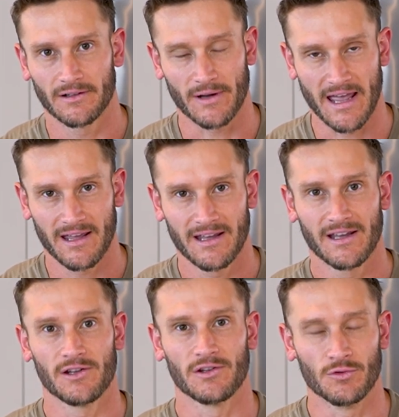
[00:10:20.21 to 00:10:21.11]
Okay,
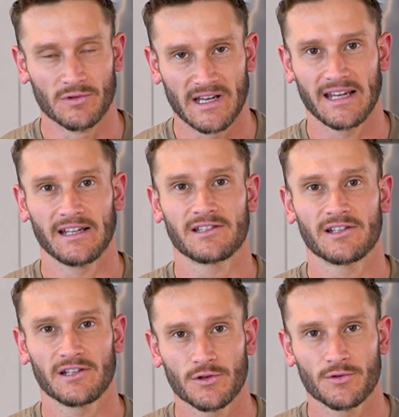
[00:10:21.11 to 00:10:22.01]
you need
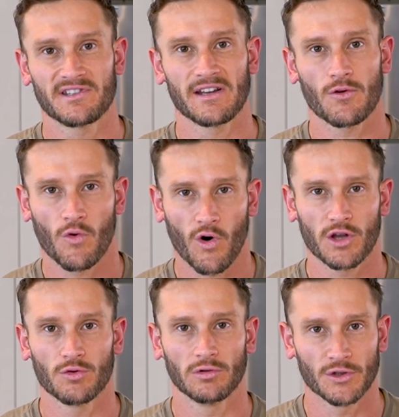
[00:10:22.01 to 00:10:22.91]
to use it or
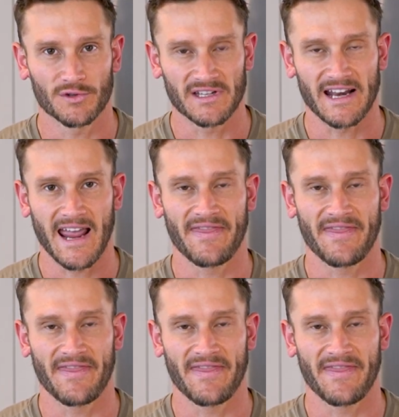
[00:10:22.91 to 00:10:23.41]
you lose it,